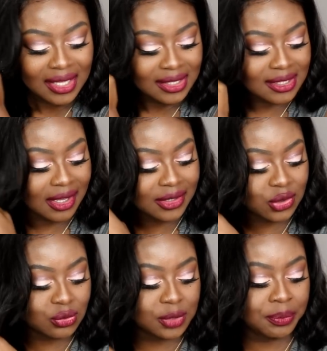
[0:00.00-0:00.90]
So I
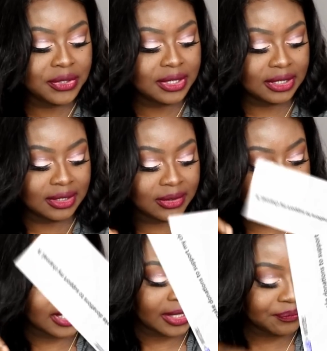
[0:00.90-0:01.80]
just responded and I
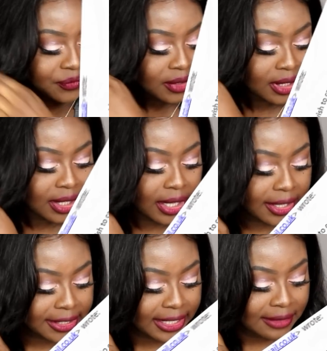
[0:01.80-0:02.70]
was like,
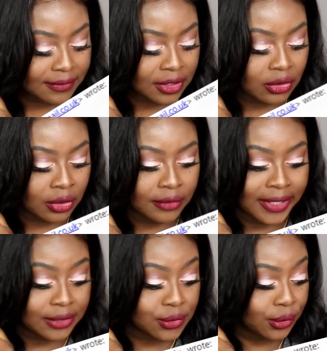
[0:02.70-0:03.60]
hi Kevin, oh
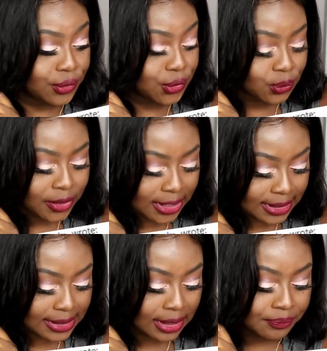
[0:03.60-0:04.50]
that's so
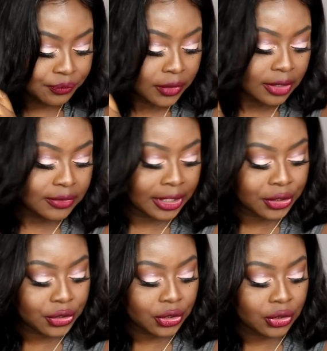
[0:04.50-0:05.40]
sweet,
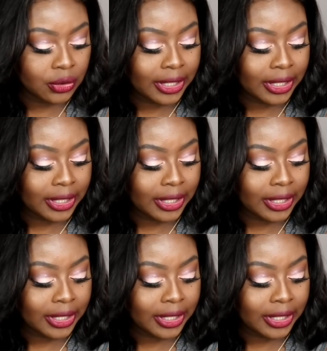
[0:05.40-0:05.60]
thank you.